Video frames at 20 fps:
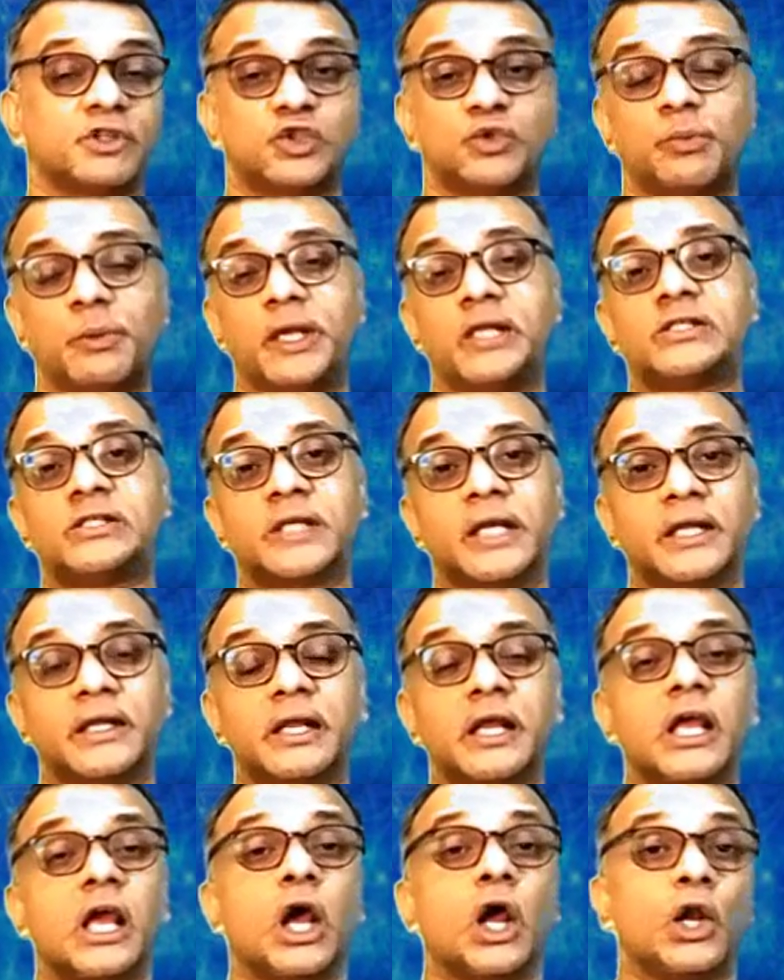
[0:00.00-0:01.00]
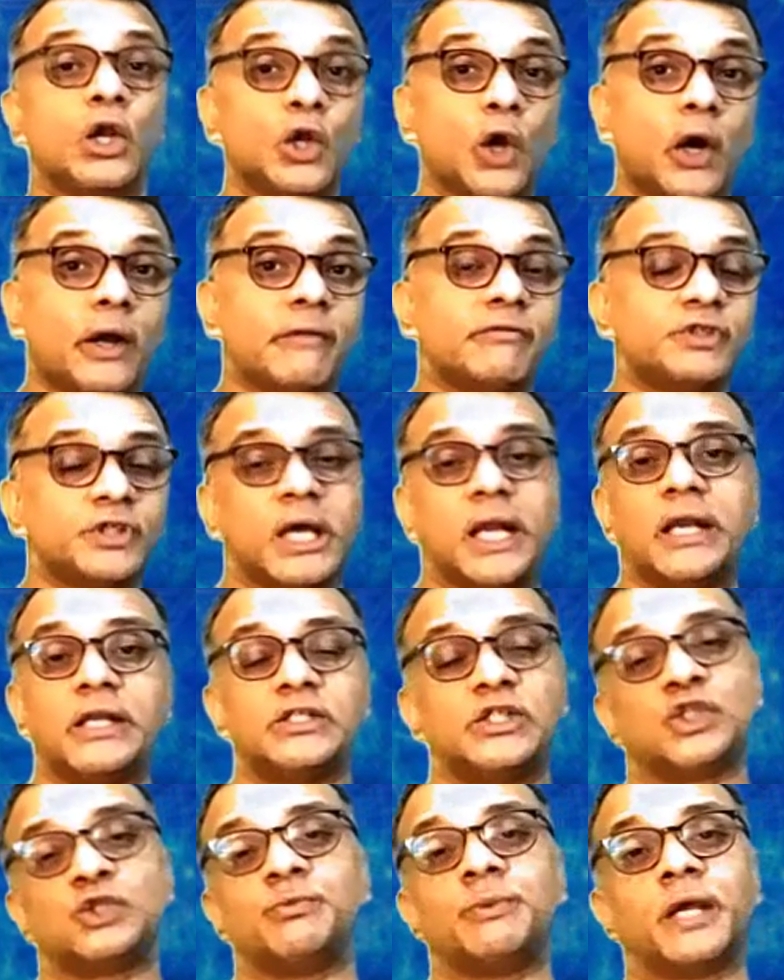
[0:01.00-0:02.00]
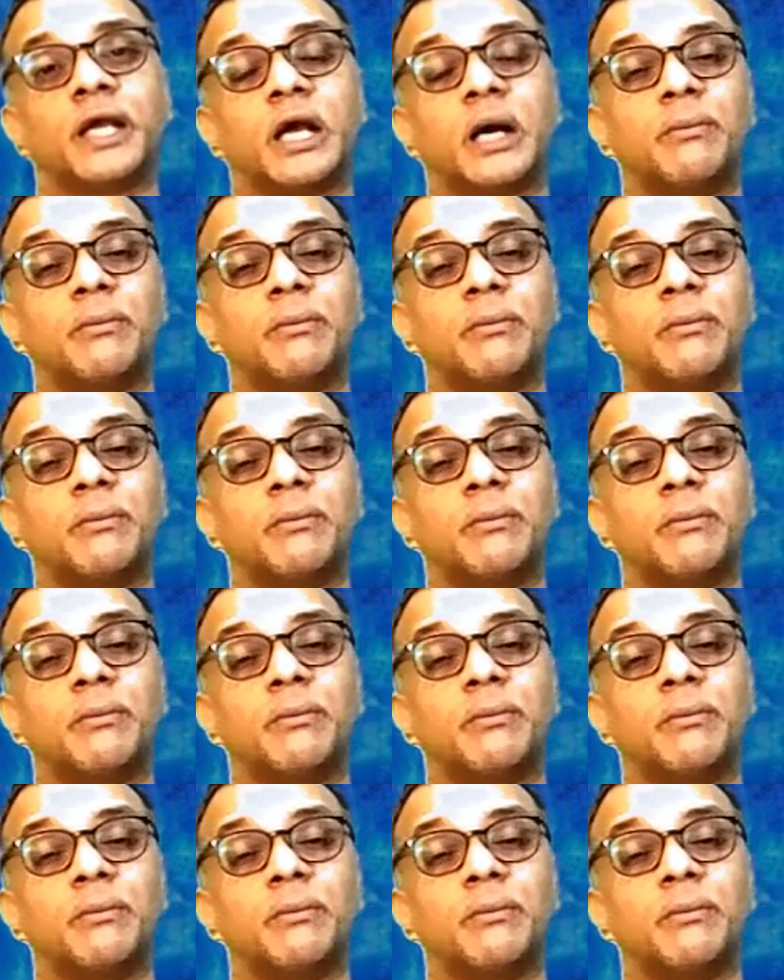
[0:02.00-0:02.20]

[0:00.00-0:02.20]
which means then lot of challenges may